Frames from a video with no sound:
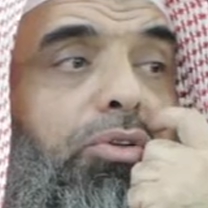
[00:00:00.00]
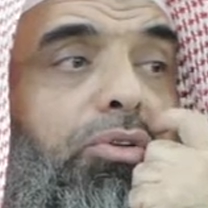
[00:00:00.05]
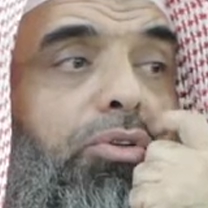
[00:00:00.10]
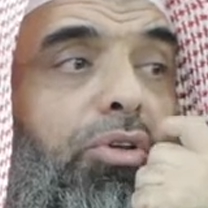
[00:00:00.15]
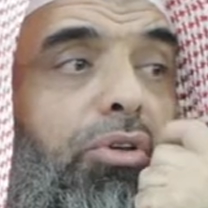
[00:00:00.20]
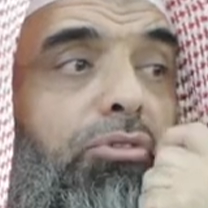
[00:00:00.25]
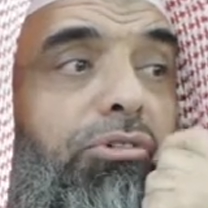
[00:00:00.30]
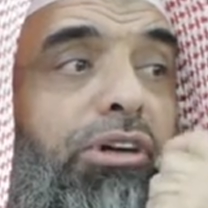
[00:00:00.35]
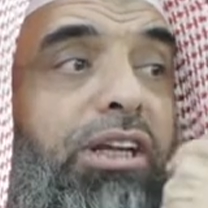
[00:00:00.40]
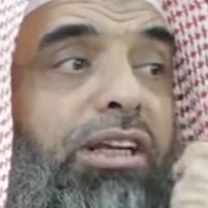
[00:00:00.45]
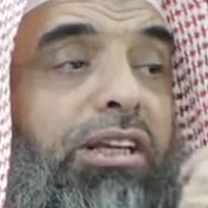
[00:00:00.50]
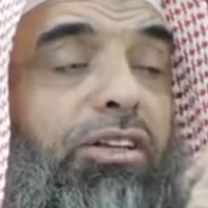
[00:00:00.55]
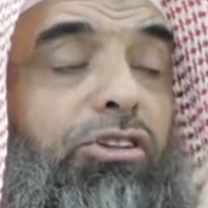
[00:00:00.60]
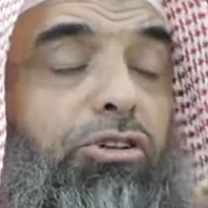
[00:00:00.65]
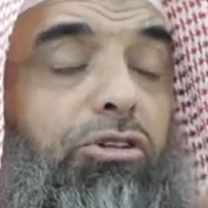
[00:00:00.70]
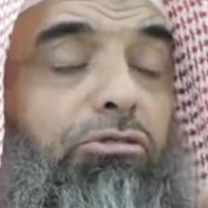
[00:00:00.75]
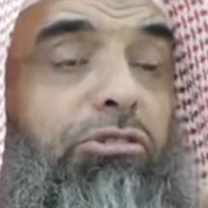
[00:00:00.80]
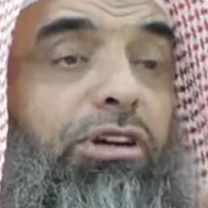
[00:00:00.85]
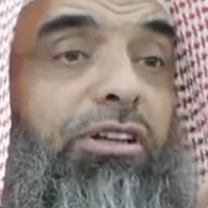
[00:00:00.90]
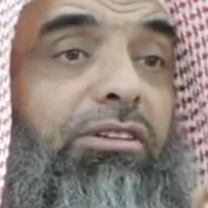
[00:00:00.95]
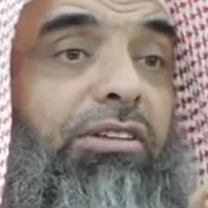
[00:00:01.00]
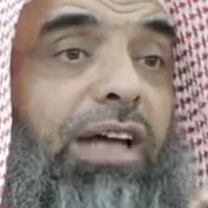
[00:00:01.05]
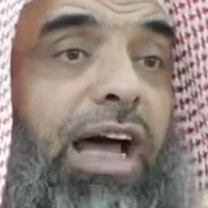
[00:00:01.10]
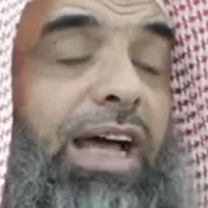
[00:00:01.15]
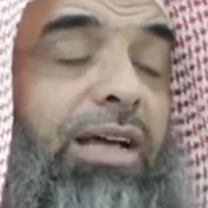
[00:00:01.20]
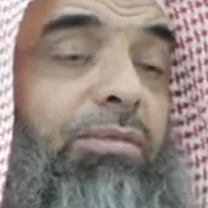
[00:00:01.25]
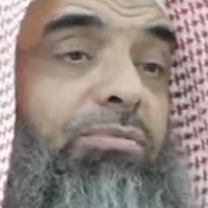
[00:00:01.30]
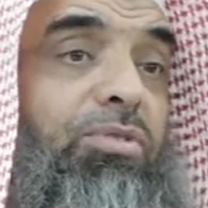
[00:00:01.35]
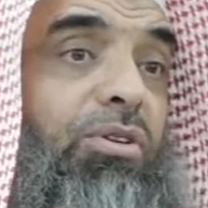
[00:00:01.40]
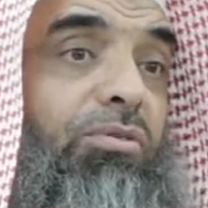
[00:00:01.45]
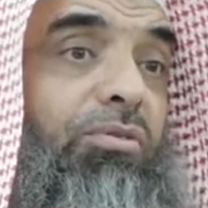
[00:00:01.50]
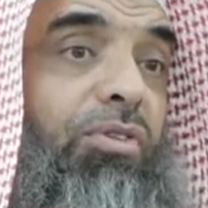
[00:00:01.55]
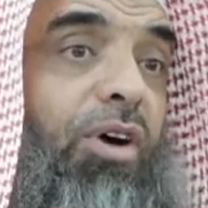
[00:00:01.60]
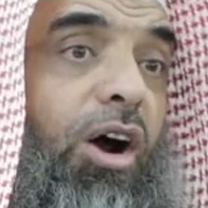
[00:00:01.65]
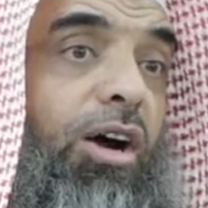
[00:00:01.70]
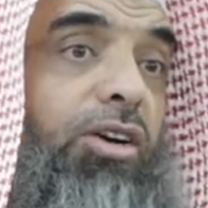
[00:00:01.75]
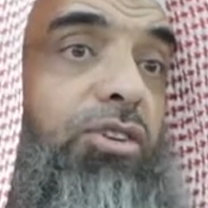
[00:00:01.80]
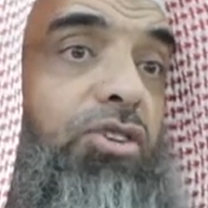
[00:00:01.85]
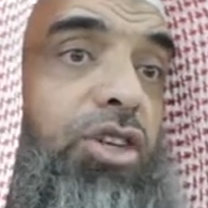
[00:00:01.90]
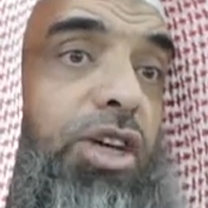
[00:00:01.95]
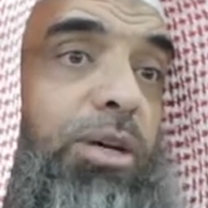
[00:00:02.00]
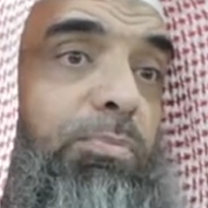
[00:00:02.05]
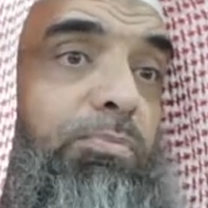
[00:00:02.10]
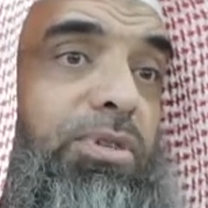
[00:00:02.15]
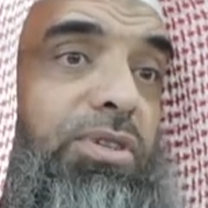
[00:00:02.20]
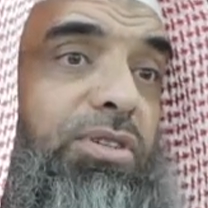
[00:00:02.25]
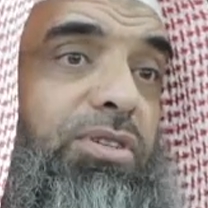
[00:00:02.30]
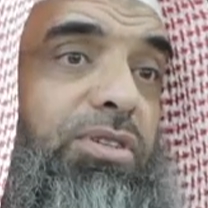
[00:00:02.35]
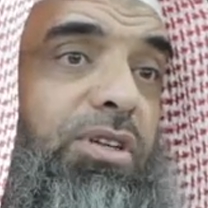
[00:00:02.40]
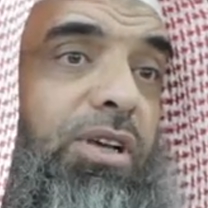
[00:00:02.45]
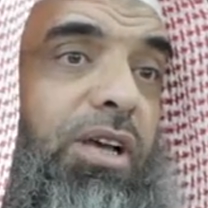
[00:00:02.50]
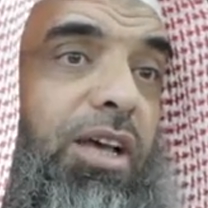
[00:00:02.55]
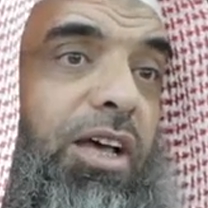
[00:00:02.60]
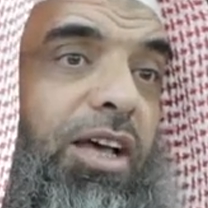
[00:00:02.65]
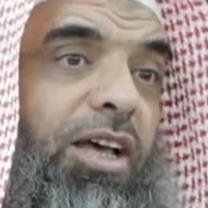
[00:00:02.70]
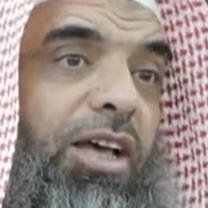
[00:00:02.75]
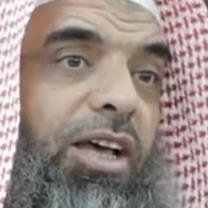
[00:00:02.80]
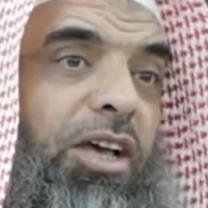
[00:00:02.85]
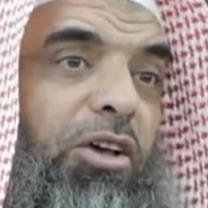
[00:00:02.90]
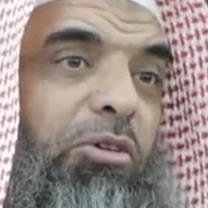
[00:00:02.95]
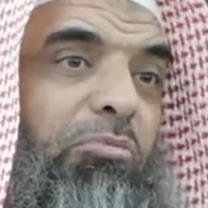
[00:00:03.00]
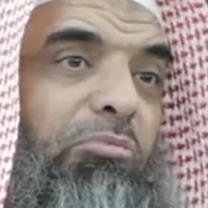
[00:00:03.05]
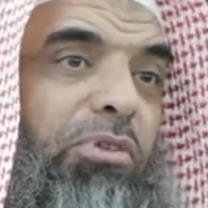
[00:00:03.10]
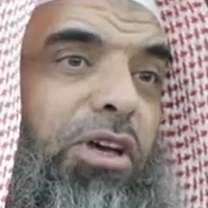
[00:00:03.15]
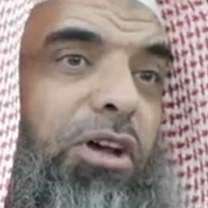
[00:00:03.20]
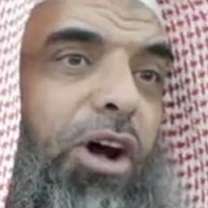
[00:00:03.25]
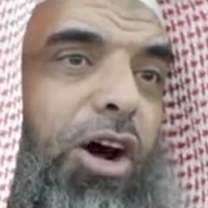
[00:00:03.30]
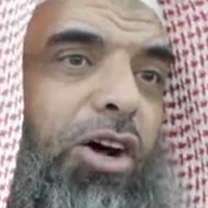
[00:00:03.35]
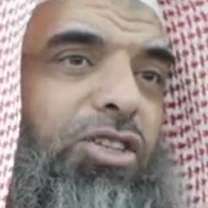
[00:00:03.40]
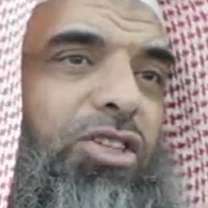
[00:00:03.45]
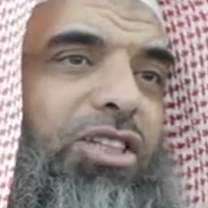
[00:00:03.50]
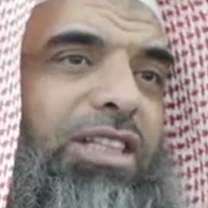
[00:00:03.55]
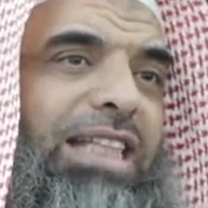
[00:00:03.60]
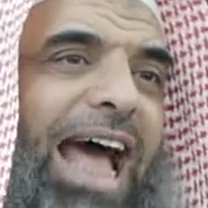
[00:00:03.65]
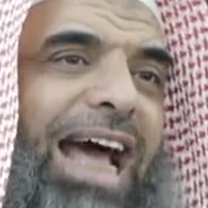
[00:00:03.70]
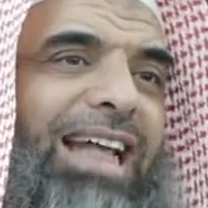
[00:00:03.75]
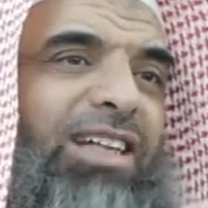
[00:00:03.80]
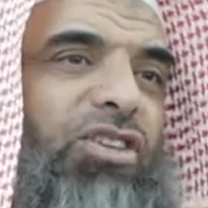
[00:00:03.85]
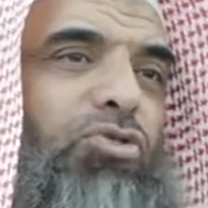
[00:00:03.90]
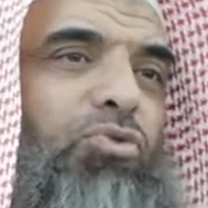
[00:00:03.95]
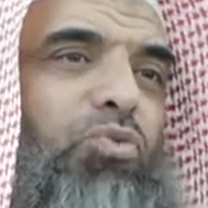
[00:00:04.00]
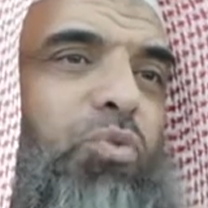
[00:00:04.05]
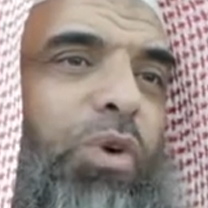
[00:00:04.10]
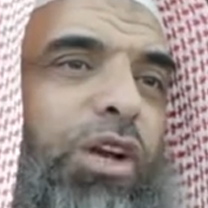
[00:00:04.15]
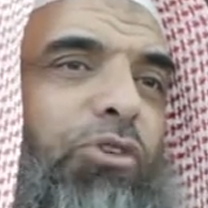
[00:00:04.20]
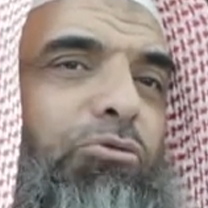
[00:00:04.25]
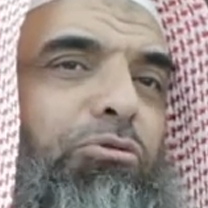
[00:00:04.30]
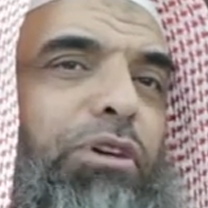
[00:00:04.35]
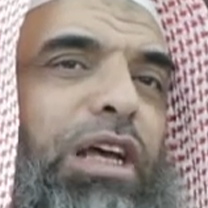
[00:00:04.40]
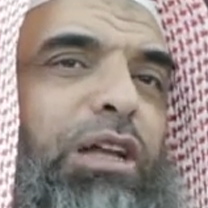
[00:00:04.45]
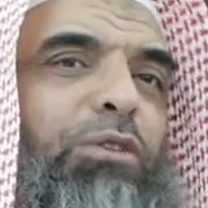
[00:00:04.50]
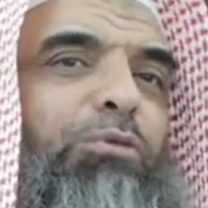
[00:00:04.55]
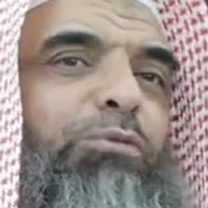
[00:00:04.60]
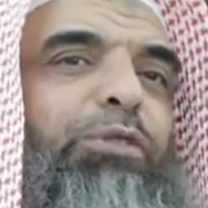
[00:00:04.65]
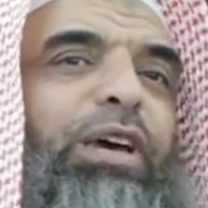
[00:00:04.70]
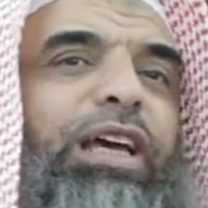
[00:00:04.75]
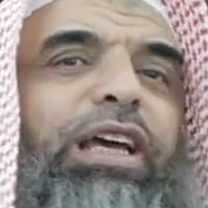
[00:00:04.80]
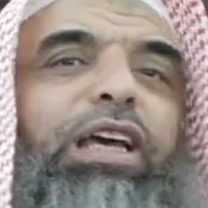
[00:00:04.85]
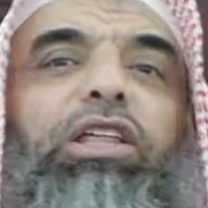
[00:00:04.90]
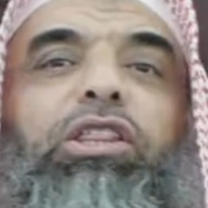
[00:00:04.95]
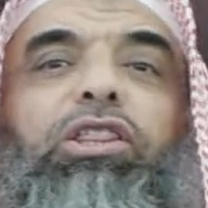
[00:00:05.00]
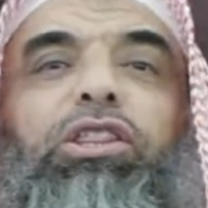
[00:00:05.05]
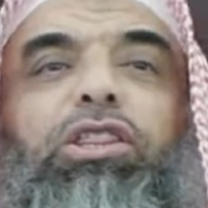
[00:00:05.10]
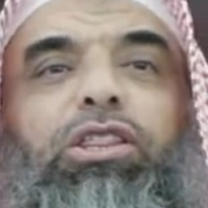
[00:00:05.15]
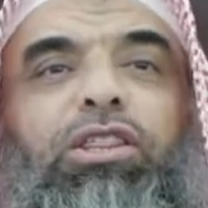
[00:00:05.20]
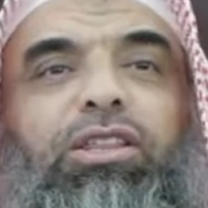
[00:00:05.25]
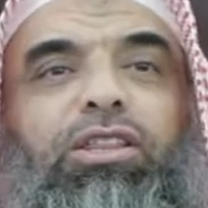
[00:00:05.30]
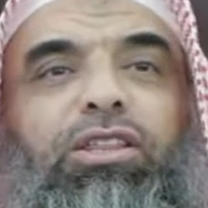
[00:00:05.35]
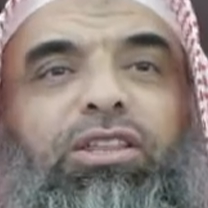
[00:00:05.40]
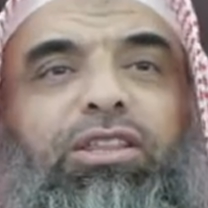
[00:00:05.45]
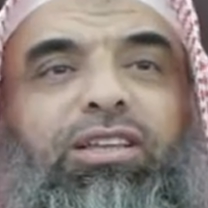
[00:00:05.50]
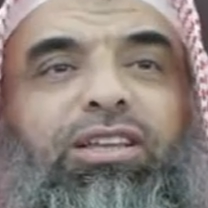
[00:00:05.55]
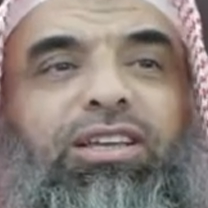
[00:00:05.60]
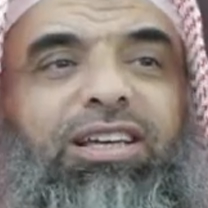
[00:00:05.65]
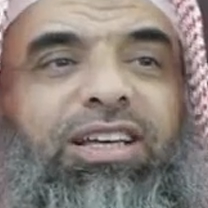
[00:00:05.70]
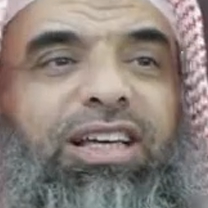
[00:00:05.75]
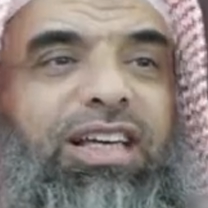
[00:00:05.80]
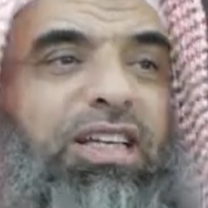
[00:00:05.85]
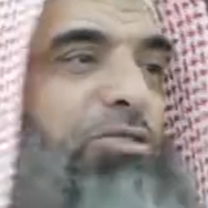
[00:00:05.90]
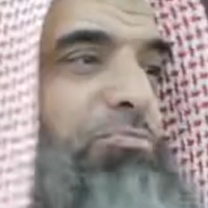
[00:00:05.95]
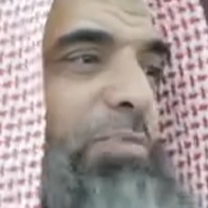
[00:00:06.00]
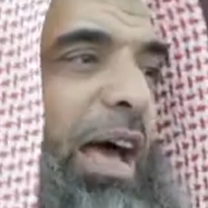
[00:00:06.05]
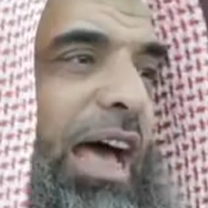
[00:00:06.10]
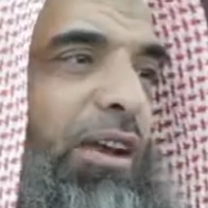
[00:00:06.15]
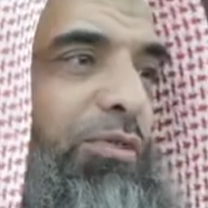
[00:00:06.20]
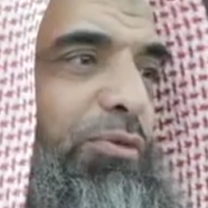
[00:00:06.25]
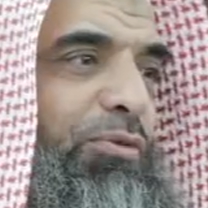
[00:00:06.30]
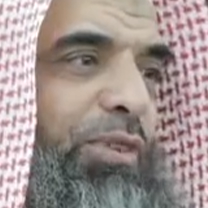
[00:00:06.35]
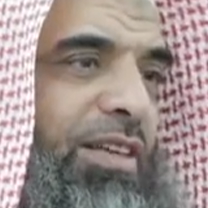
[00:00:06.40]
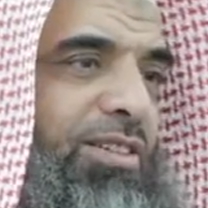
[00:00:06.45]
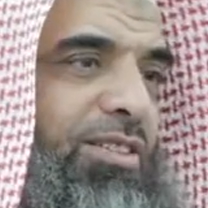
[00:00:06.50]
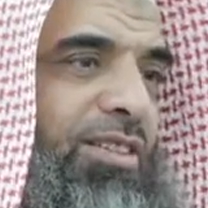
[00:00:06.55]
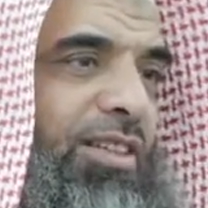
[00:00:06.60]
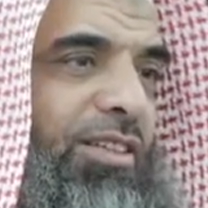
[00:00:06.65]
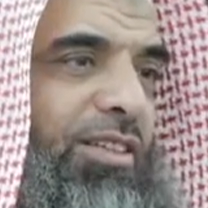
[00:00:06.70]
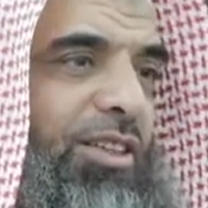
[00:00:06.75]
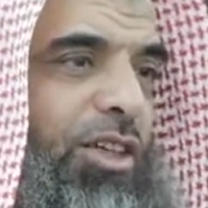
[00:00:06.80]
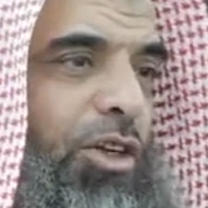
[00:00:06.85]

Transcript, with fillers: during, during times of hardships, because that's when real faith is manifested.